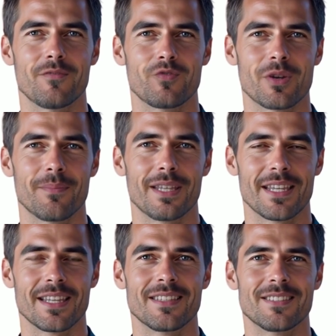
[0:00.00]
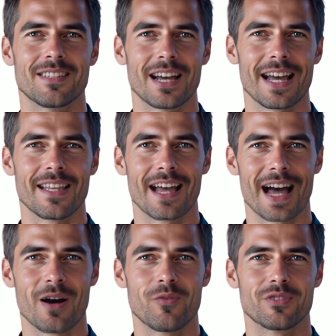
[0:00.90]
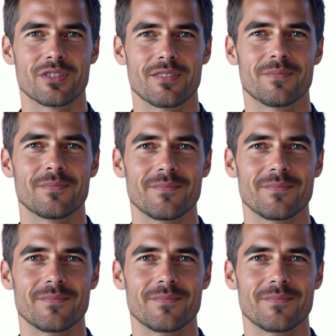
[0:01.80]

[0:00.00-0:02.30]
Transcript: from the inside out.